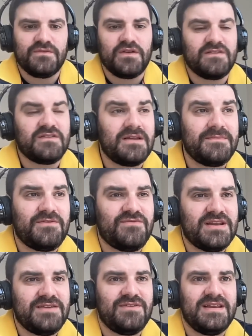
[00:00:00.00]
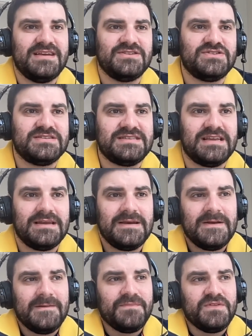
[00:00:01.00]
So it's going to be really, really interesting
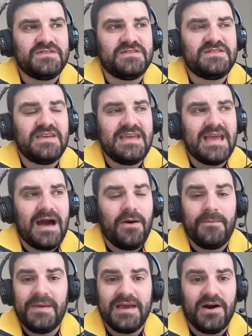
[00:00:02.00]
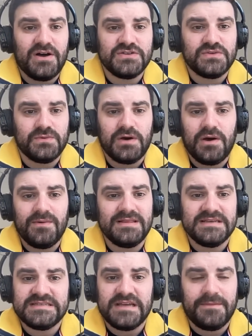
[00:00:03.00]
to see how big Arsenal go in
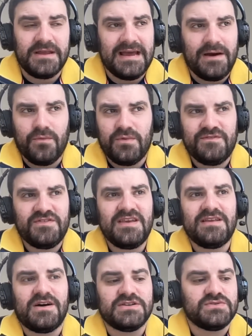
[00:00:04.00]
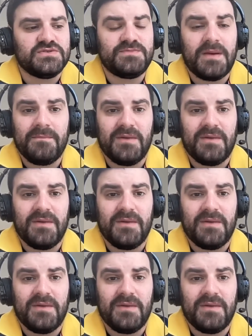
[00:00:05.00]
the summer. Now, we've seen Arsenal spend